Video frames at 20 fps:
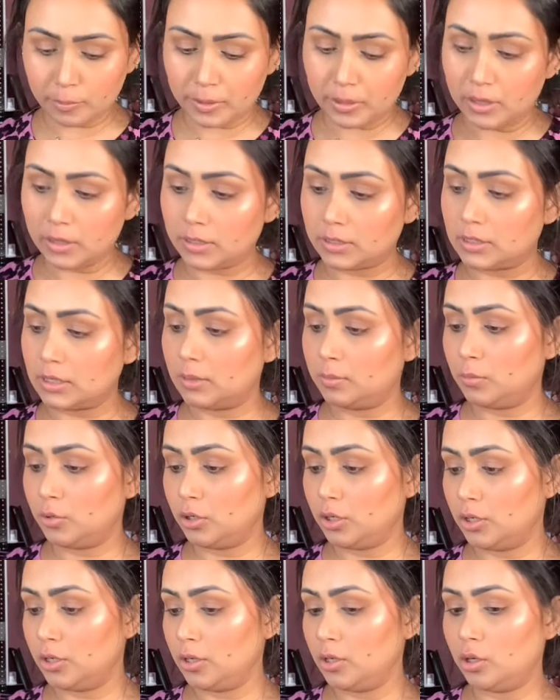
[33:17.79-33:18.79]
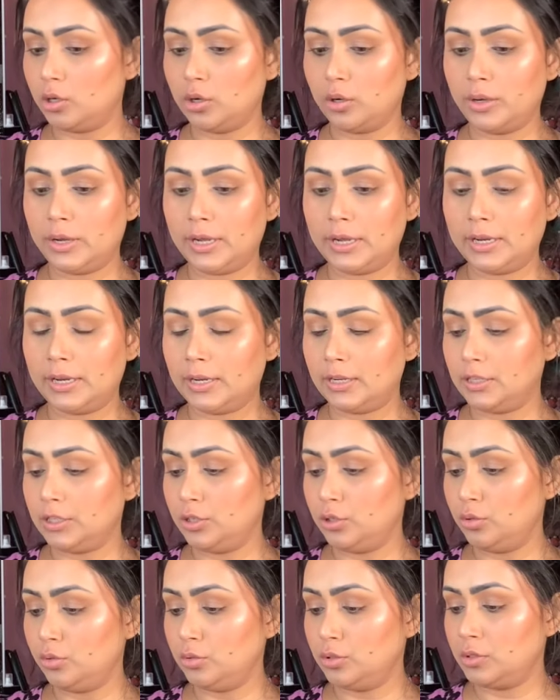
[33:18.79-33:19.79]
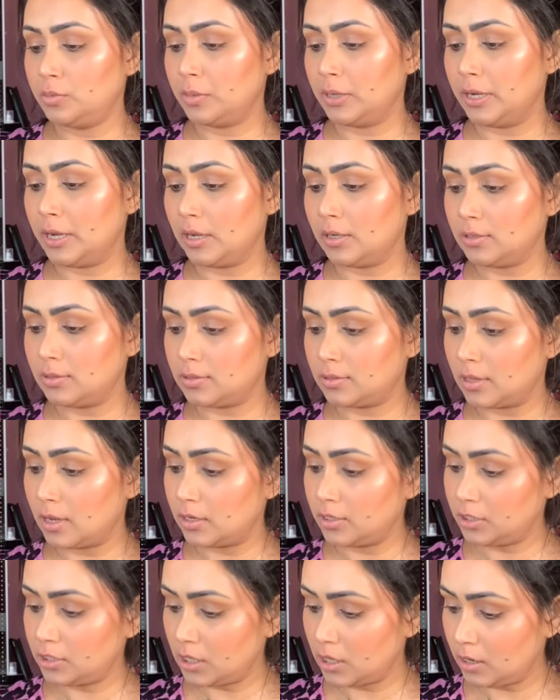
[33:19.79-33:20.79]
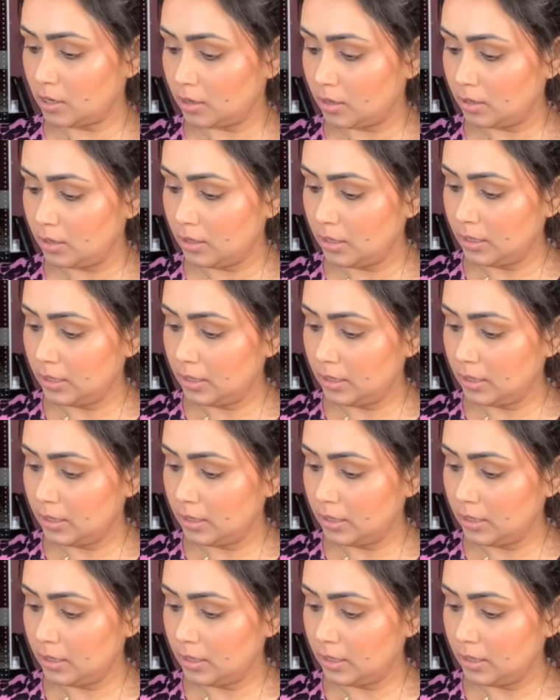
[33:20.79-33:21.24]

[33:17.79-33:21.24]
but I'm going to go ahead and use my Anastasia.